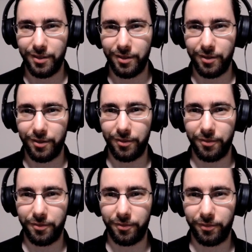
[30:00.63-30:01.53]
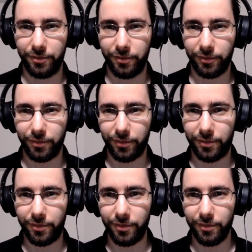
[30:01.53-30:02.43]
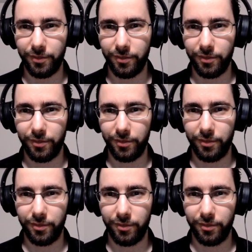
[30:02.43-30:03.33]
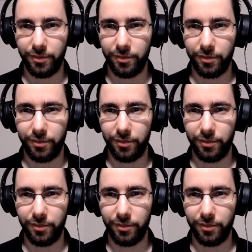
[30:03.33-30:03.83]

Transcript: (silent)